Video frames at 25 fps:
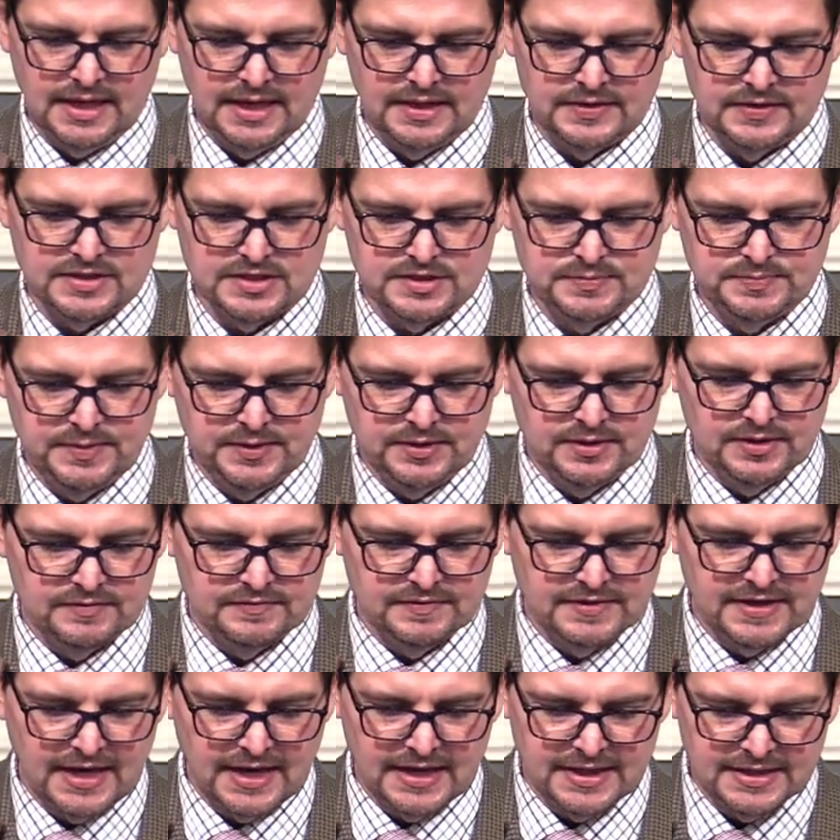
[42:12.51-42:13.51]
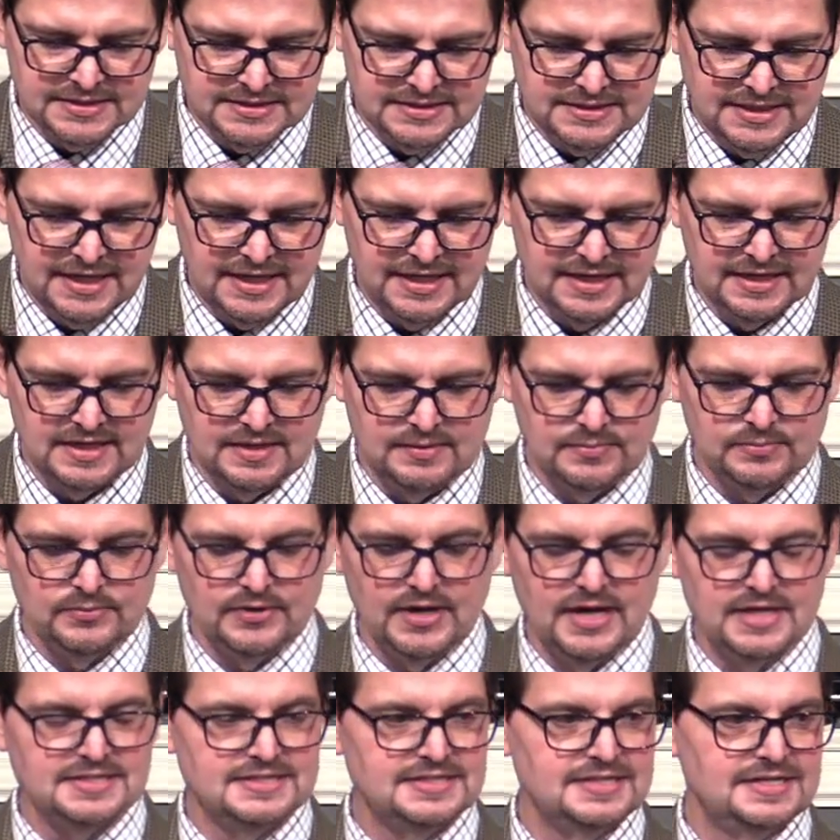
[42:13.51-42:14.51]
and the Spirit of God has taken up
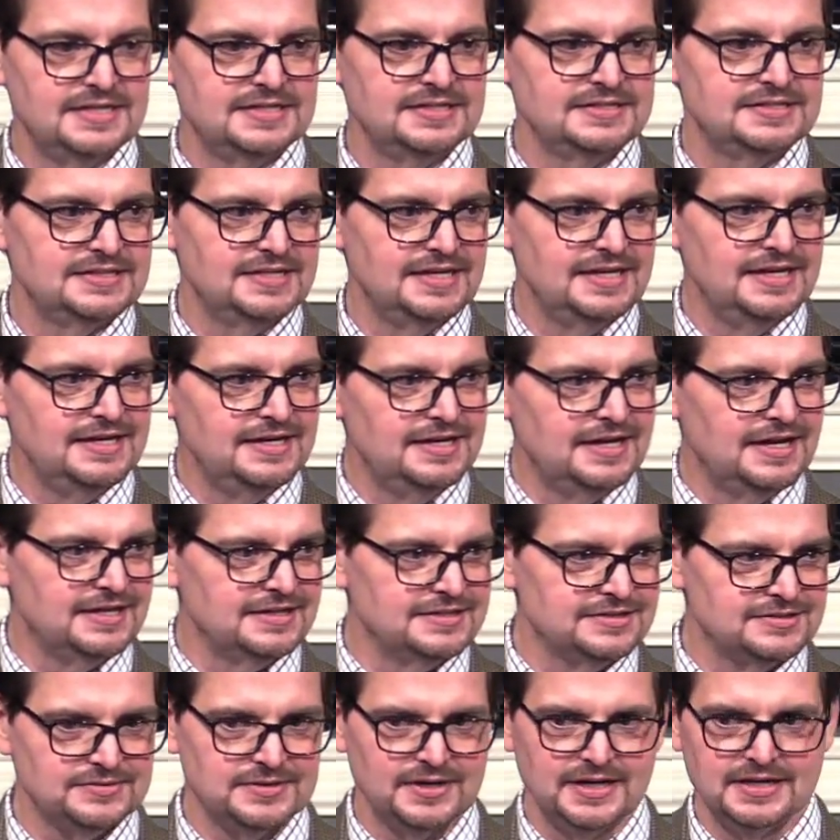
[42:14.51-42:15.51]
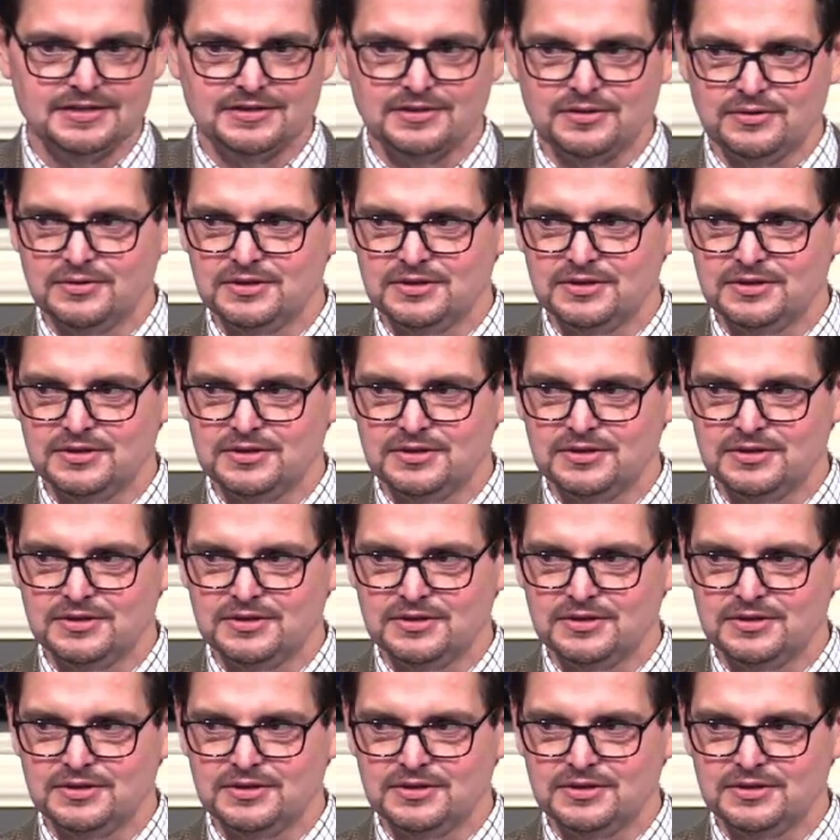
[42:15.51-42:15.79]
residence in us, right?